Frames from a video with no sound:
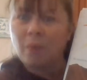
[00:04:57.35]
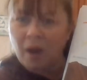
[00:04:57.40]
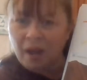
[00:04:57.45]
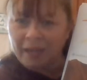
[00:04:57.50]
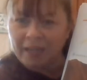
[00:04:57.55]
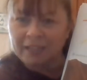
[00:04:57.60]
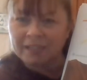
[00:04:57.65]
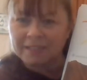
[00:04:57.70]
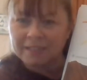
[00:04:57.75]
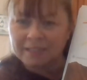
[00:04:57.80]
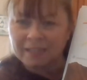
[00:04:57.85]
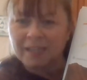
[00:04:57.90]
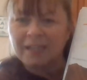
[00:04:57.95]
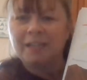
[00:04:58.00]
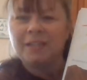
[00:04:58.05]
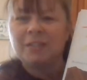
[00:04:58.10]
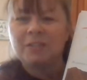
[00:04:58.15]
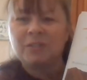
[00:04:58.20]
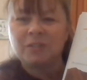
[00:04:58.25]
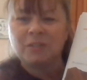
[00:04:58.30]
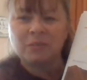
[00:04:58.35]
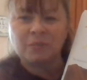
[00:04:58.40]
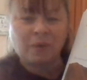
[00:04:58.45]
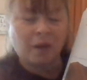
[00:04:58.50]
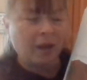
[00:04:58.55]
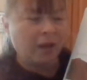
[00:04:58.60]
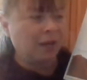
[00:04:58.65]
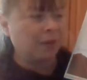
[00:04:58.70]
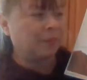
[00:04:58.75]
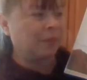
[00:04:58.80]
Right,
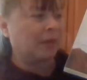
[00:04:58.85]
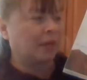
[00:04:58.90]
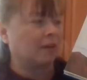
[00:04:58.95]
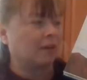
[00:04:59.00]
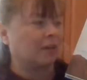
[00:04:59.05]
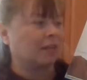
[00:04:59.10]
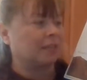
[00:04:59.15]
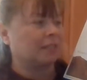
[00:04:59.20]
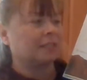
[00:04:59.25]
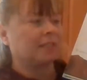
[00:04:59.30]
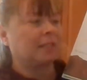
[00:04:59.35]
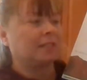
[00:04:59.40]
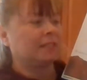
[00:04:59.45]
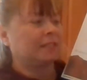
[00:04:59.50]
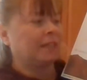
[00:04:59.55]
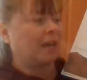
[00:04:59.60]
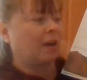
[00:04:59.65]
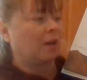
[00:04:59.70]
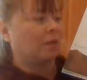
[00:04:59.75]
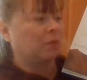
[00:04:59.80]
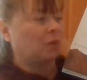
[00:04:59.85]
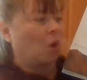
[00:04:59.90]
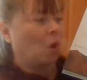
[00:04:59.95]
strawberries. Let's count.